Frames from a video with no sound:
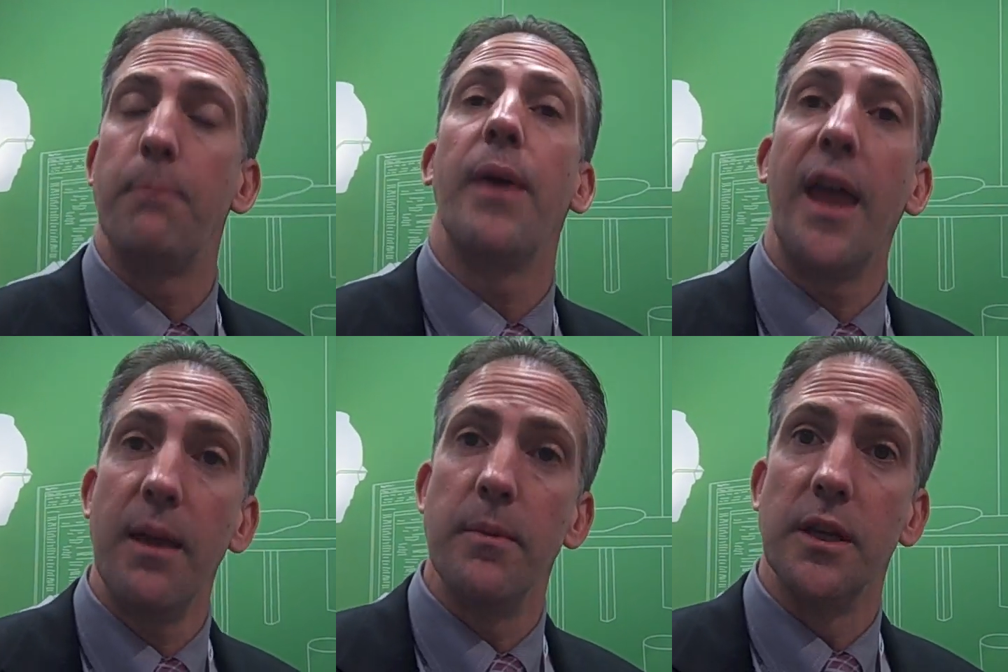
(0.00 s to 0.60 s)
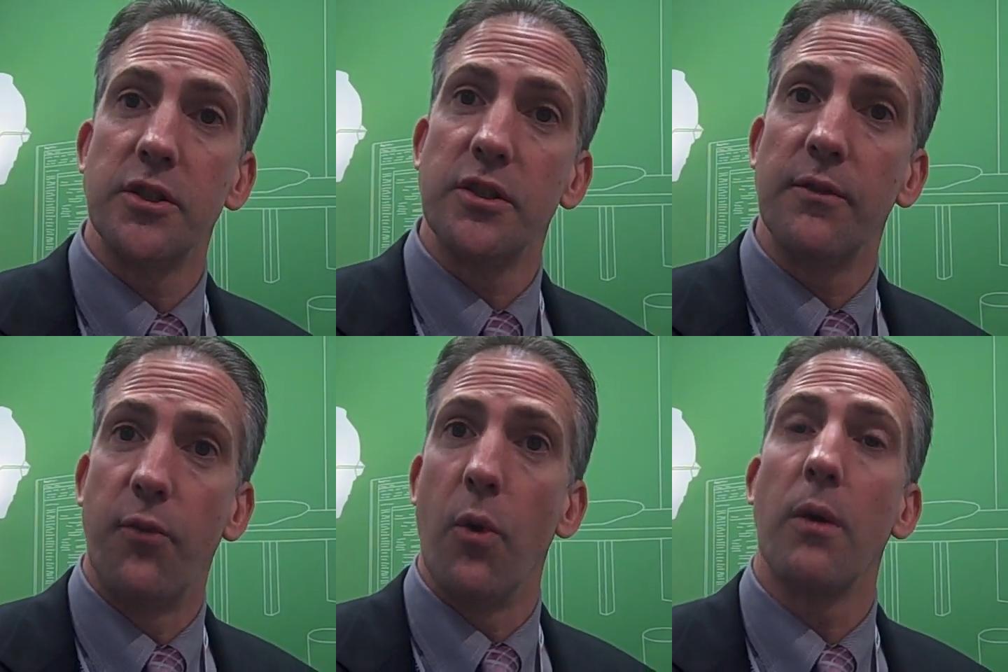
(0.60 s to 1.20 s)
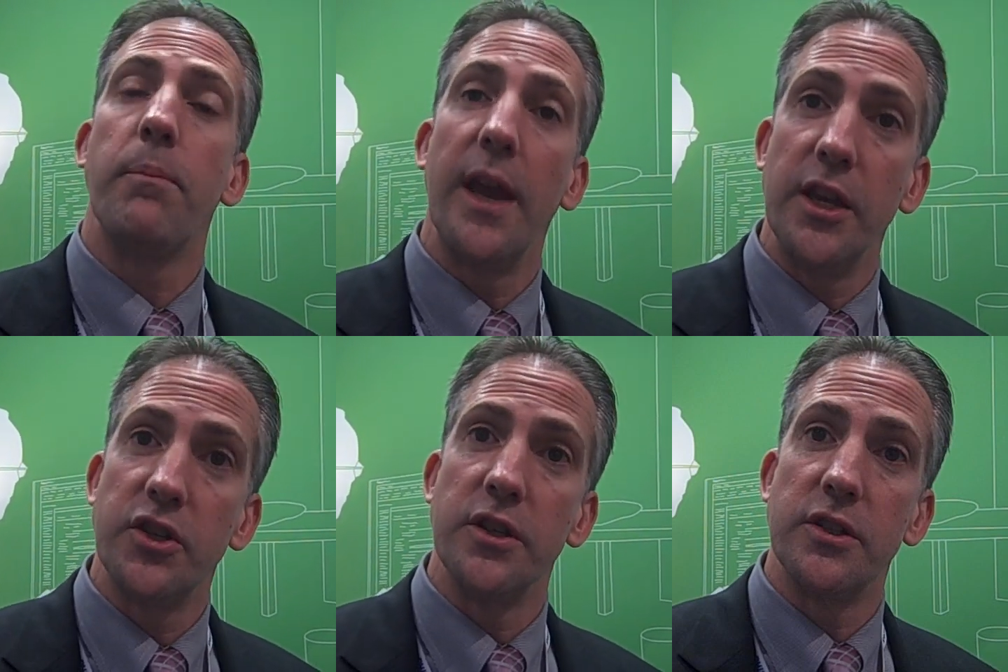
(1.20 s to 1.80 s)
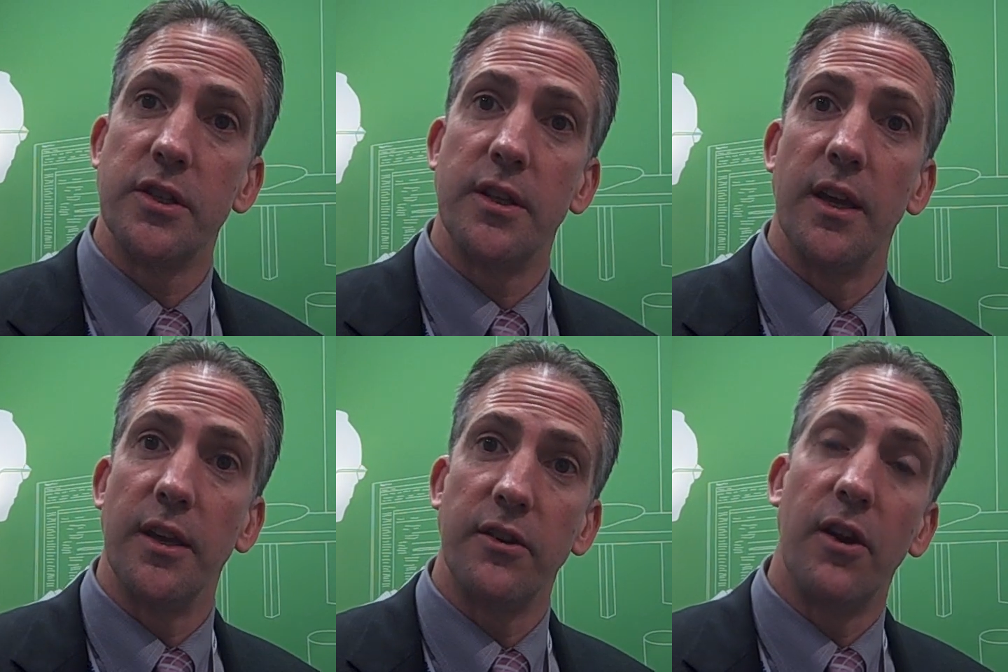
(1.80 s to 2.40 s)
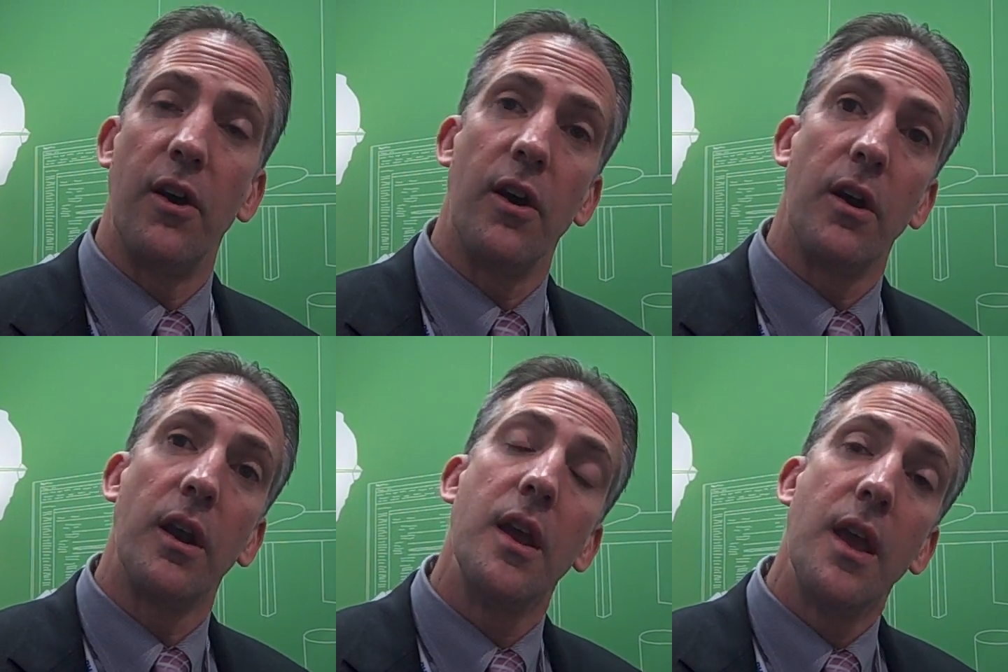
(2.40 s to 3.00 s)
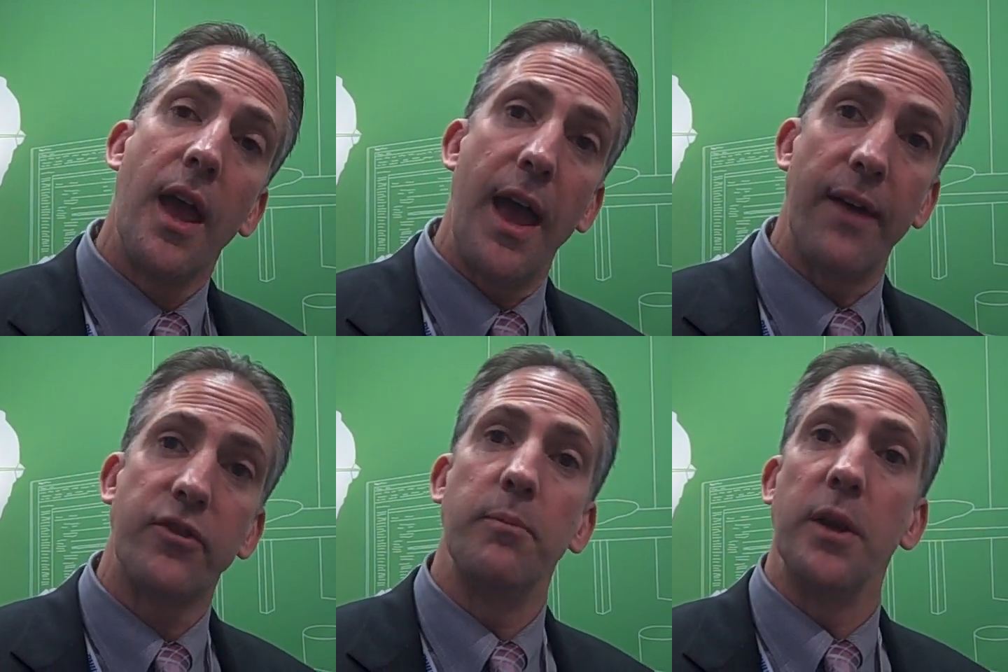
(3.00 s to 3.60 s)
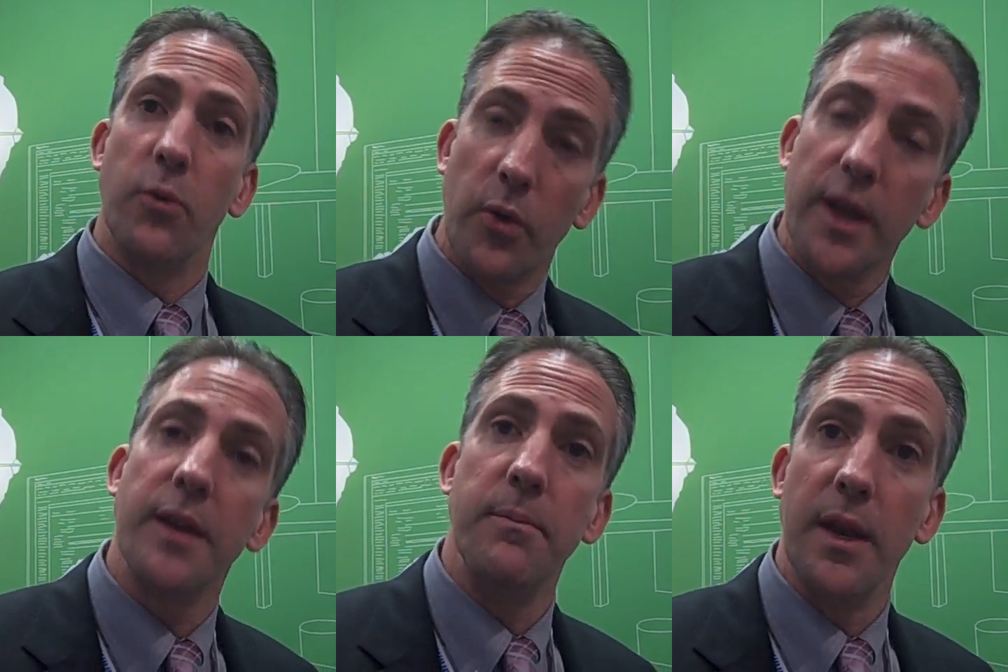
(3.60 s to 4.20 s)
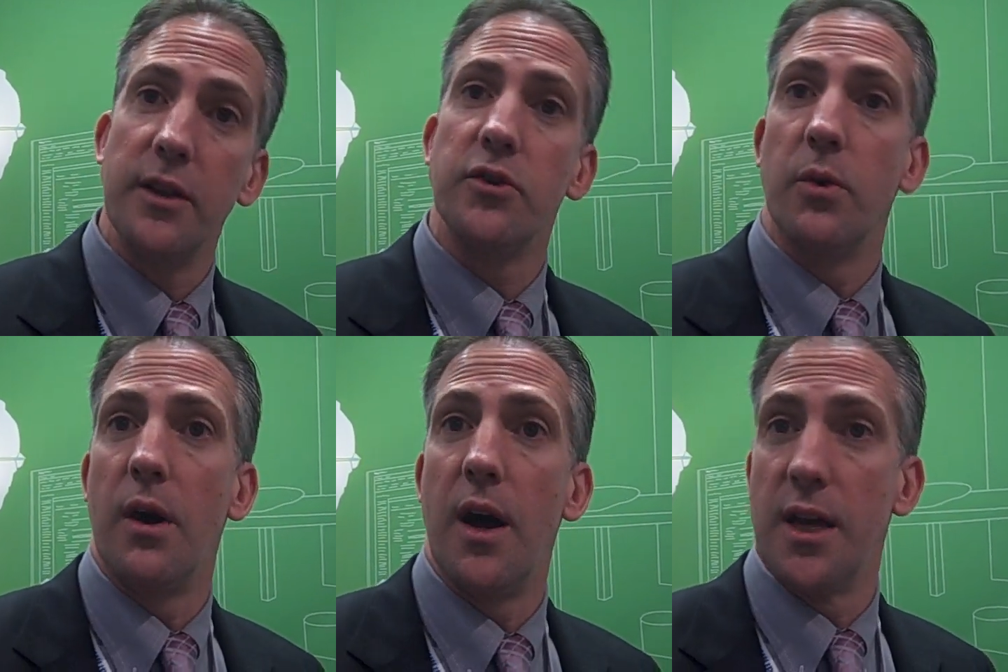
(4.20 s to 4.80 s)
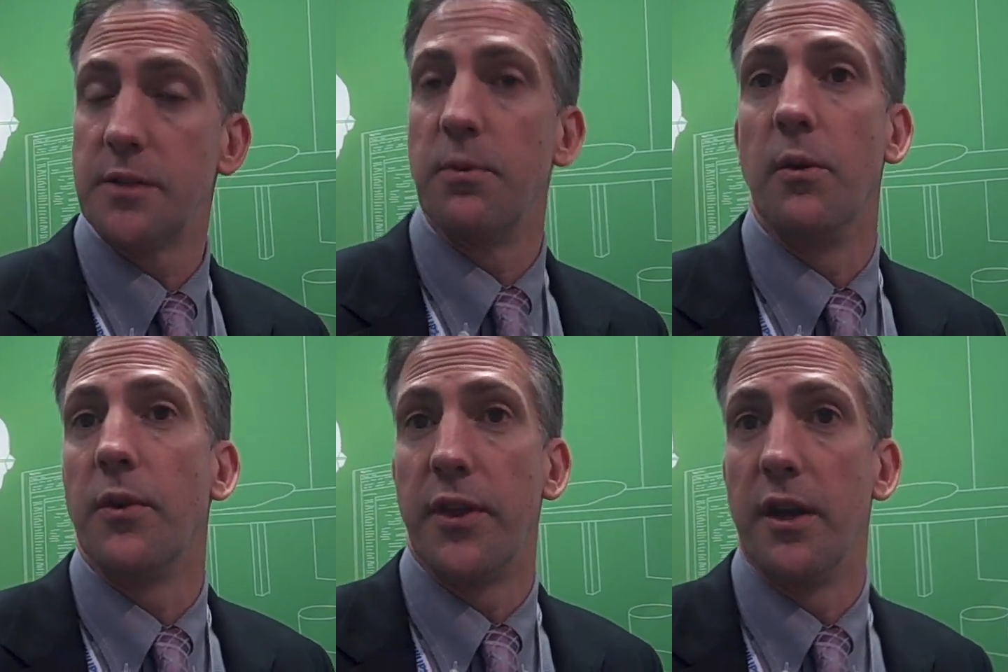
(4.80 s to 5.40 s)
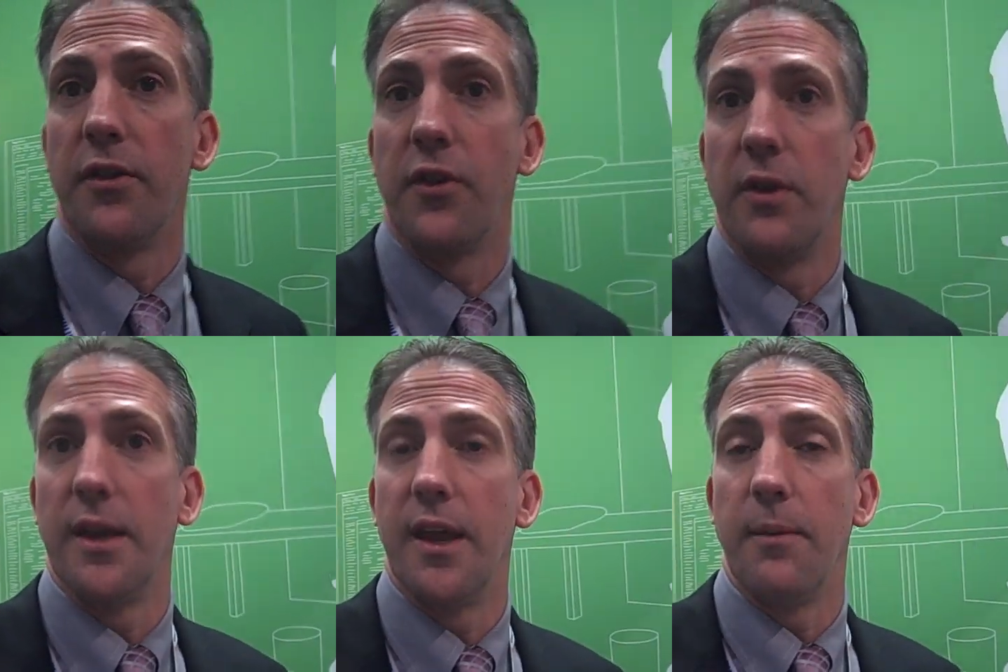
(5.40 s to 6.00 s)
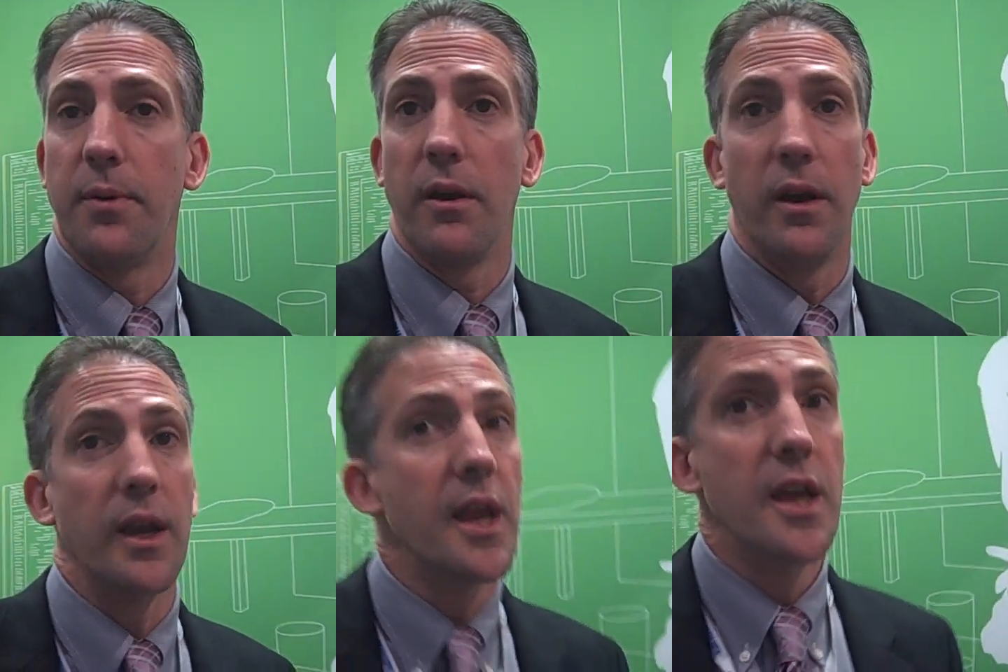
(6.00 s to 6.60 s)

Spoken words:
payments for patients that have to be readmitted to a hospital within a 30-day period.